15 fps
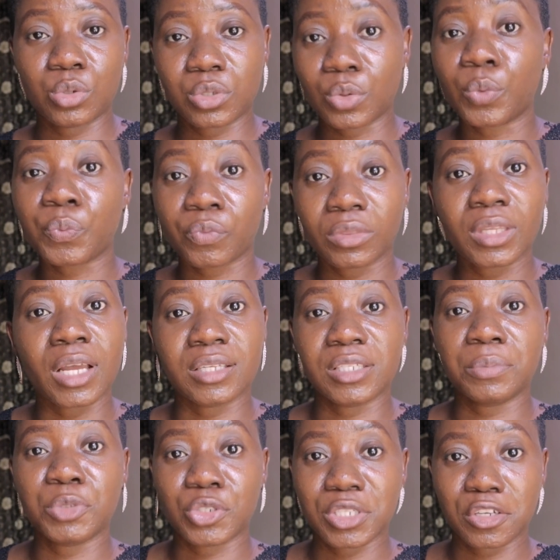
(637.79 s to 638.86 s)
So
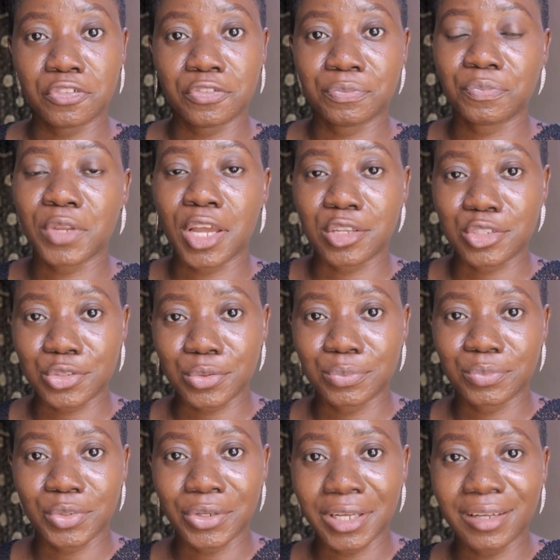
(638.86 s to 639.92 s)
accept yourself as you,
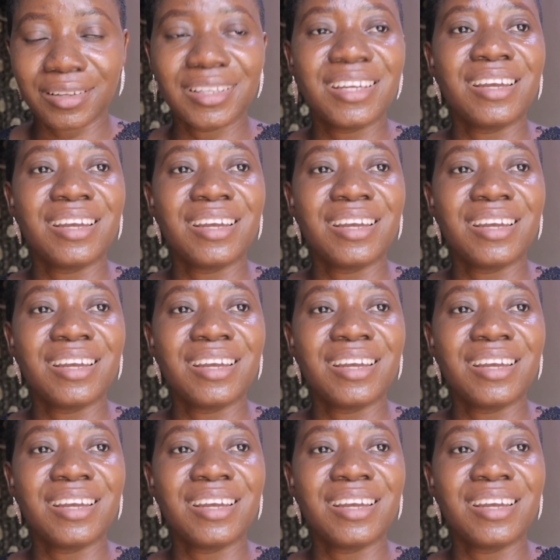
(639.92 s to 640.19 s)
okay?